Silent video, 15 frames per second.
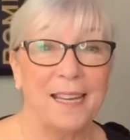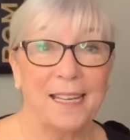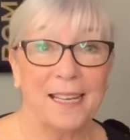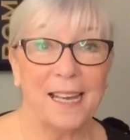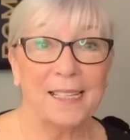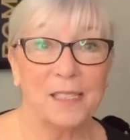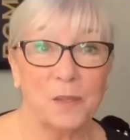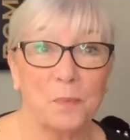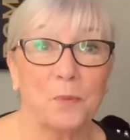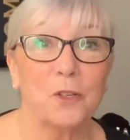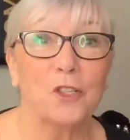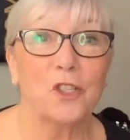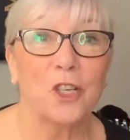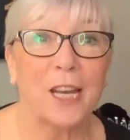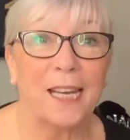That's
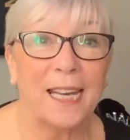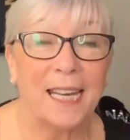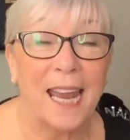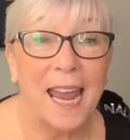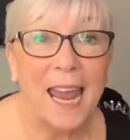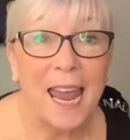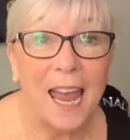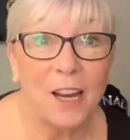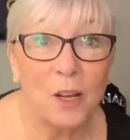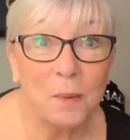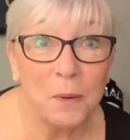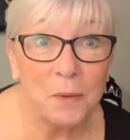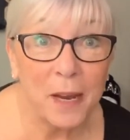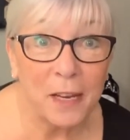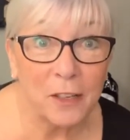appreciated. And all my
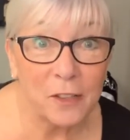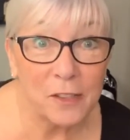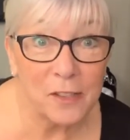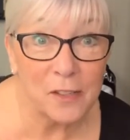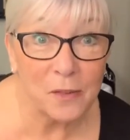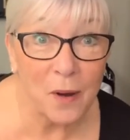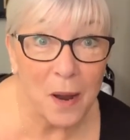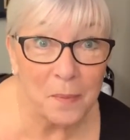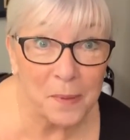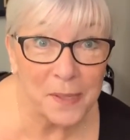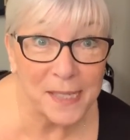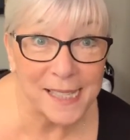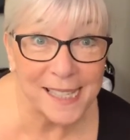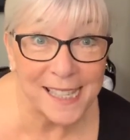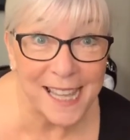regular subscribers,
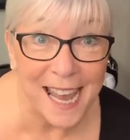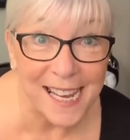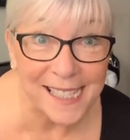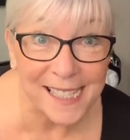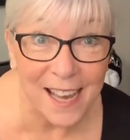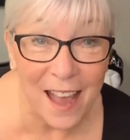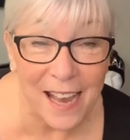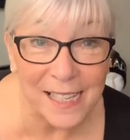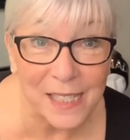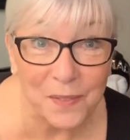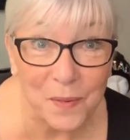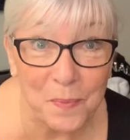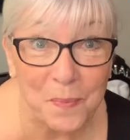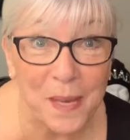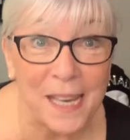thanks guys
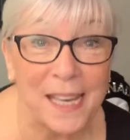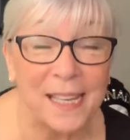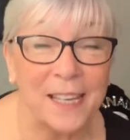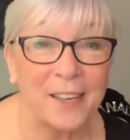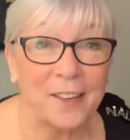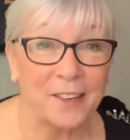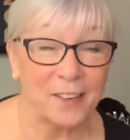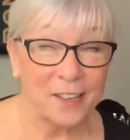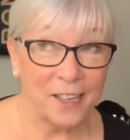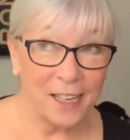for being here.